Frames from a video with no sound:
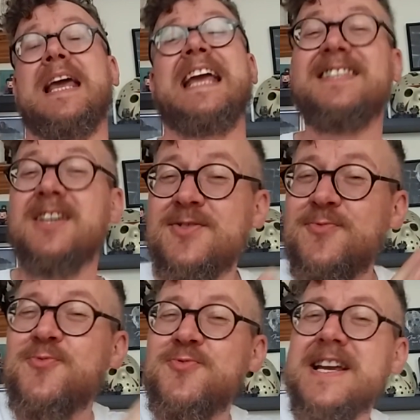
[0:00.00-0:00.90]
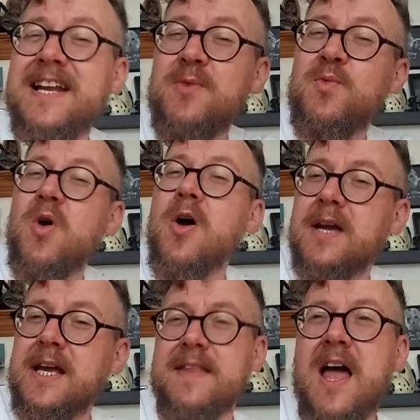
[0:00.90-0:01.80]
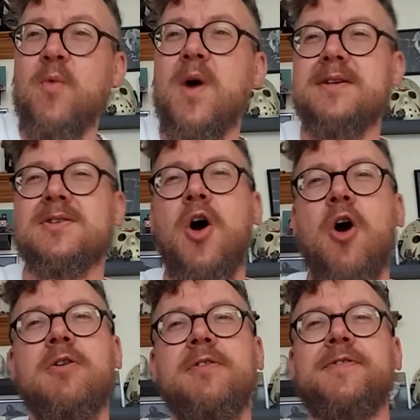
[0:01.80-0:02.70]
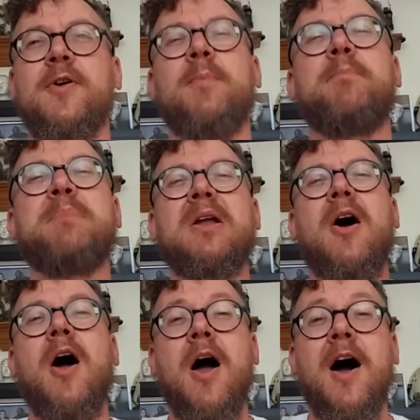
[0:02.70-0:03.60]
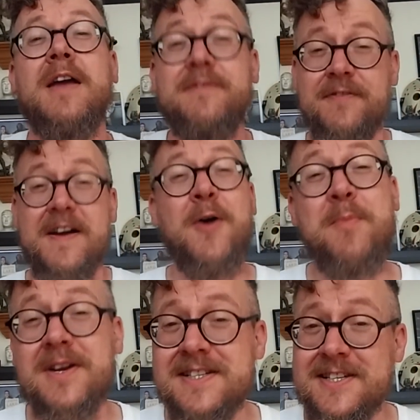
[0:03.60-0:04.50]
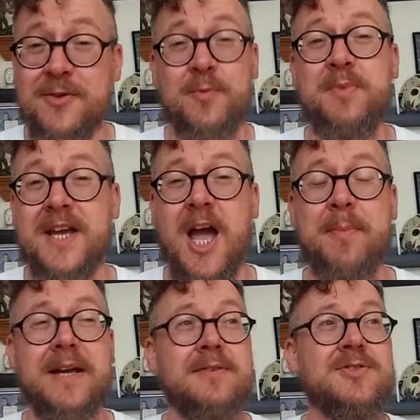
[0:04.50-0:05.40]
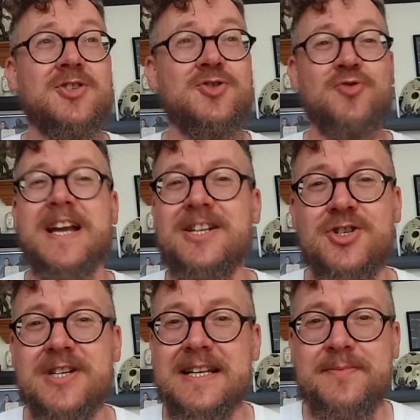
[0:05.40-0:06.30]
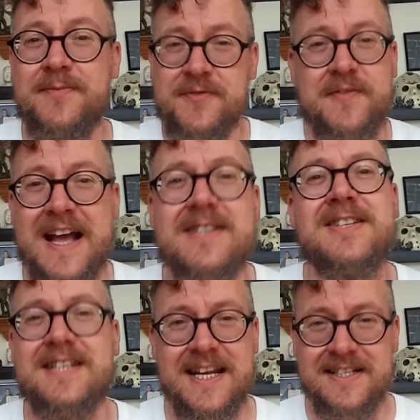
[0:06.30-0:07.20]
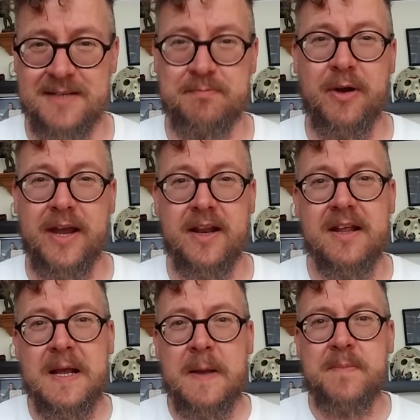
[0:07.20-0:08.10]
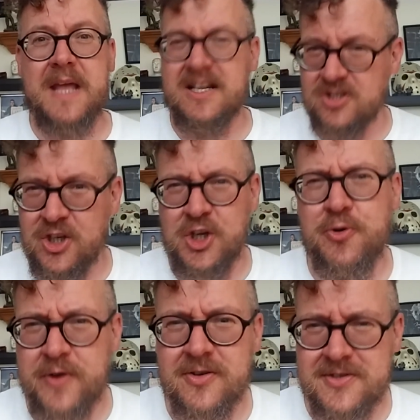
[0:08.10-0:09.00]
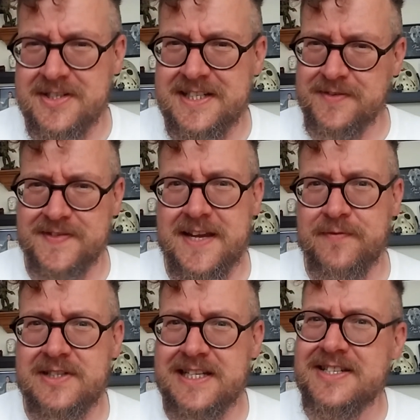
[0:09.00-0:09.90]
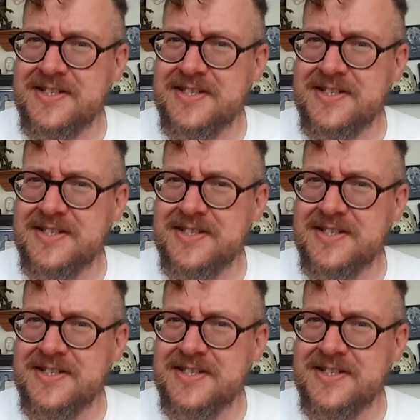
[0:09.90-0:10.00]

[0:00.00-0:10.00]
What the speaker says: It doesn't really work in that way as a horror film, but I found myself becoming strangely fascinated by it as a curiosity of 70s